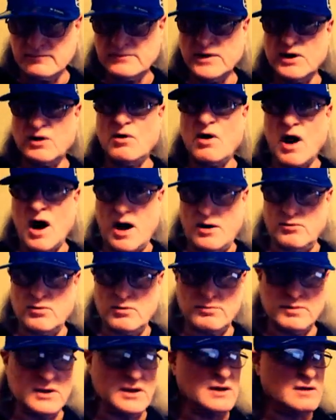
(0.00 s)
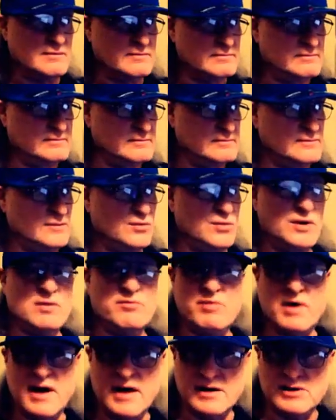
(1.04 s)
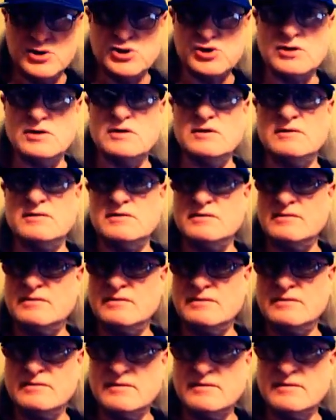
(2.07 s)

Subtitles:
you know, honorably, with a pension,